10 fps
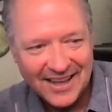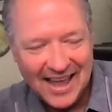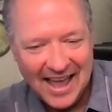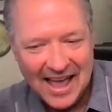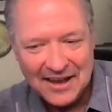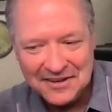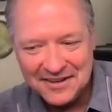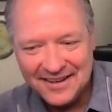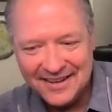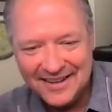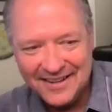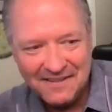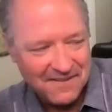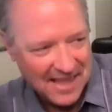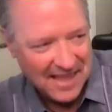and
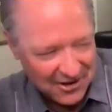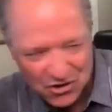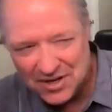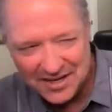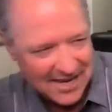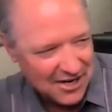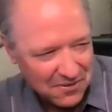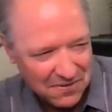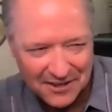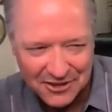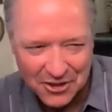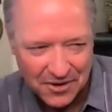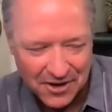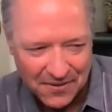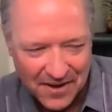then you can hear things
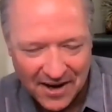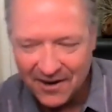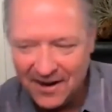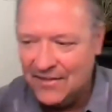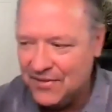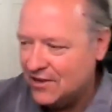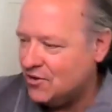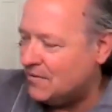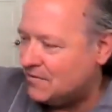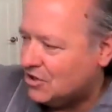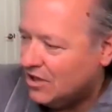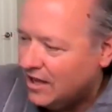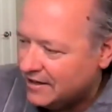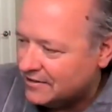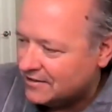going on there and then you have
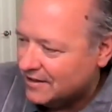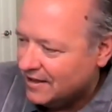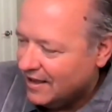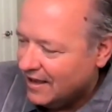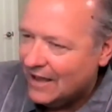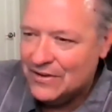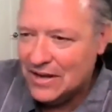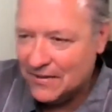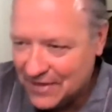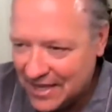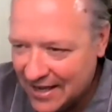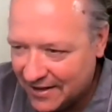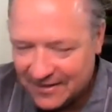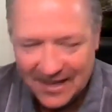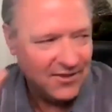clients and then you have
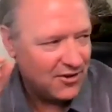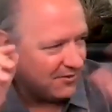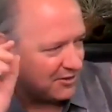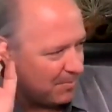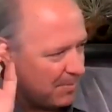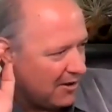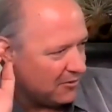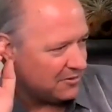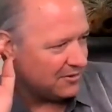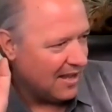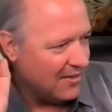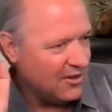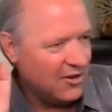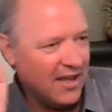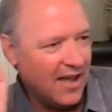kids and then you have a spouse and
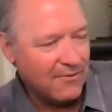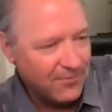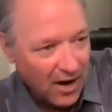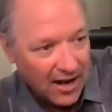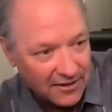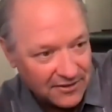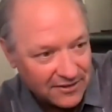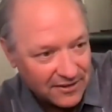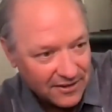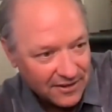then you got friends